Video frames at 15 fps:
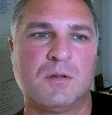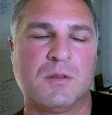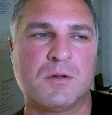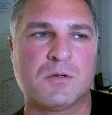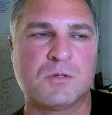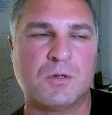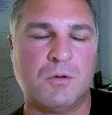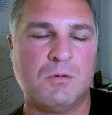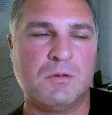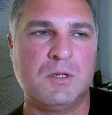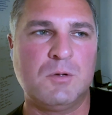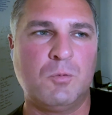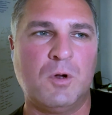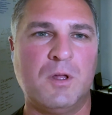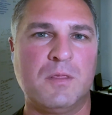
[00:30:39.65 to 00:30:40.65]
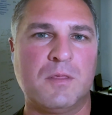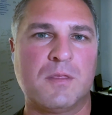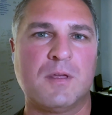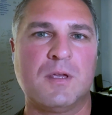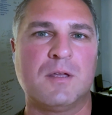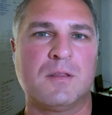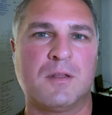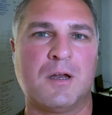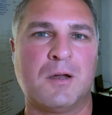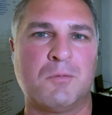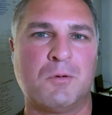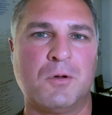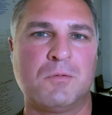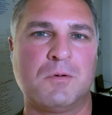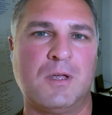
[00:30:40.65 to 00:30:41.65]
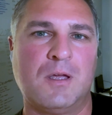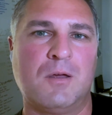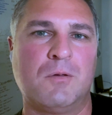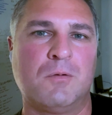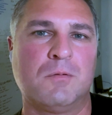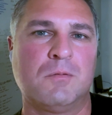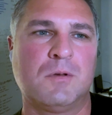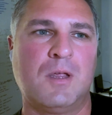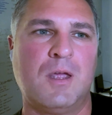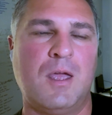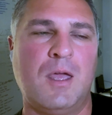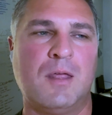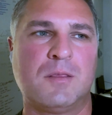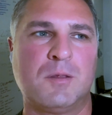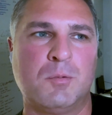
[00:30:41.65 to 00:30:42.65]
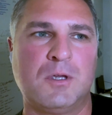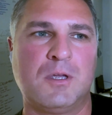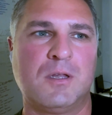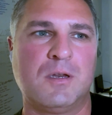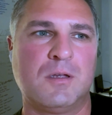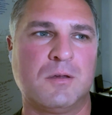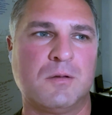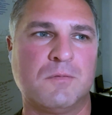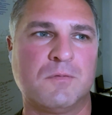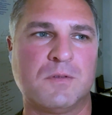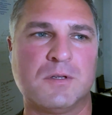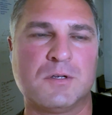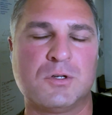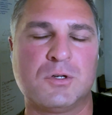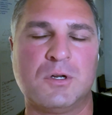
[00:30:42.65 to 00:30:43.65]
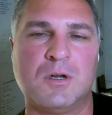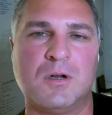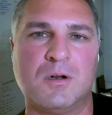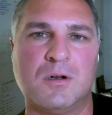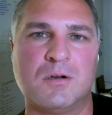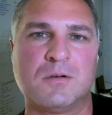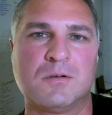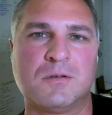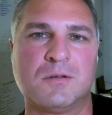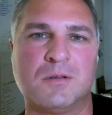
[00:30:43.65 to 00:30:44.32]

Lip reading: there's only one thing that I wrote down at the beginning of this year